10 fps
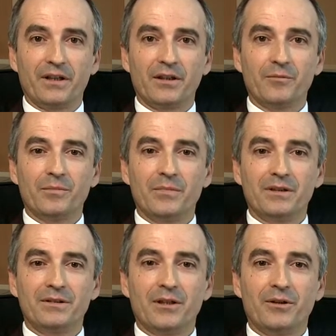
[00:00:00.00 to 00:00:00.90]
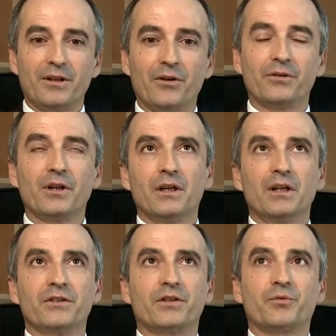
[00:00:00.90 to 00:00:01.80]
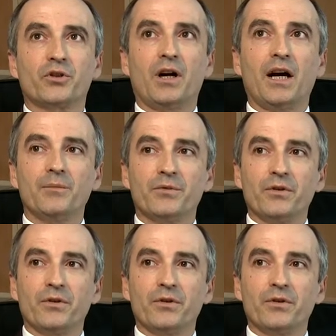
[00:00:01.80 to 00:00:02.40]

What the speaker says: I don't subscribe